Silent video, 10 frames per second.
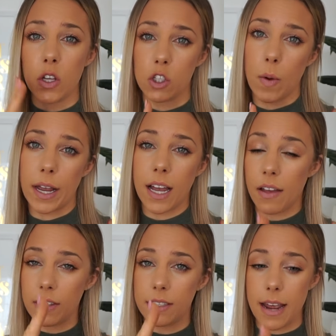So I
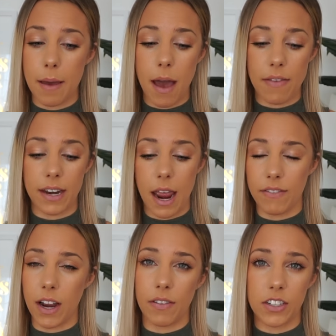cut the stem, and then
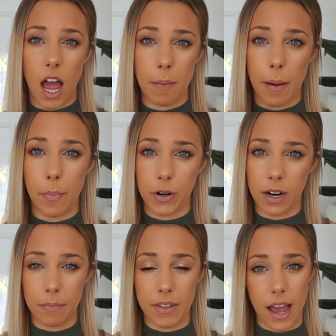every other time I put it
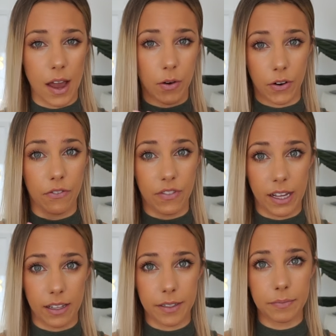up there, I couldn't
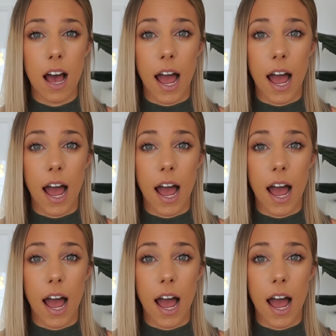feel it.